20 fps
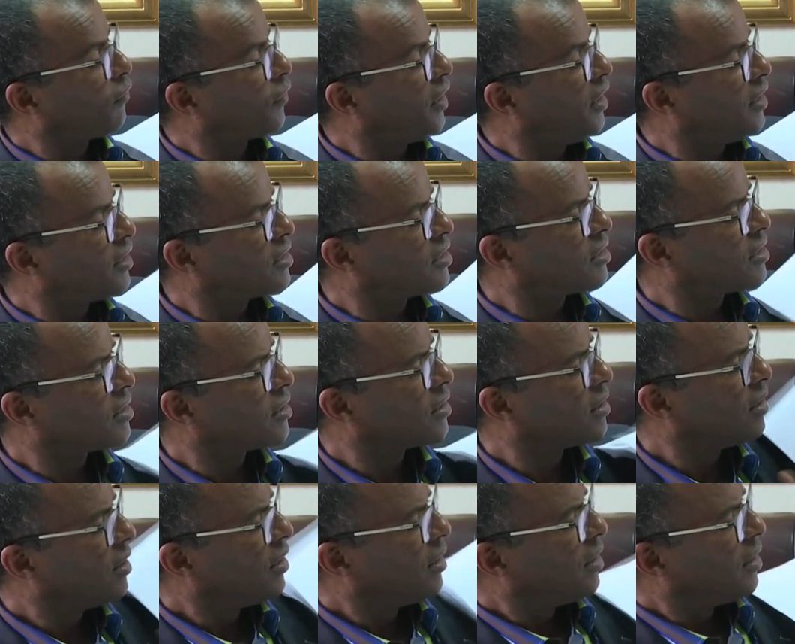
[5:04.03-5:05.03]
kit.
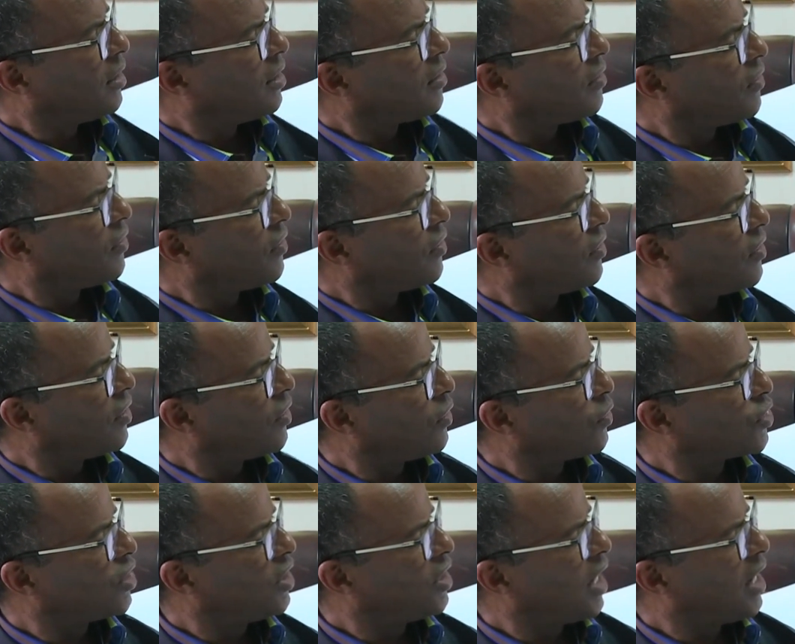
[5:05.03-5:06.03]
You
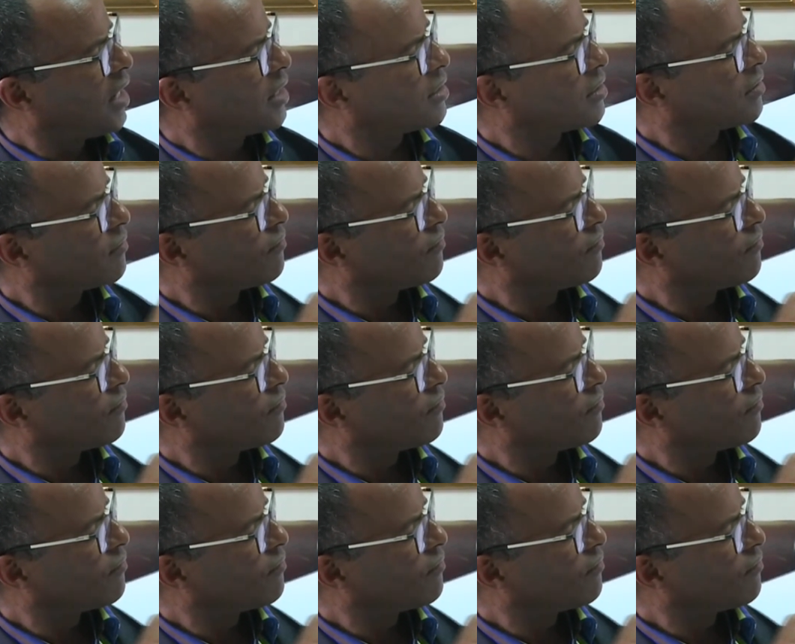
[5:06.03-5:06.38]
see that?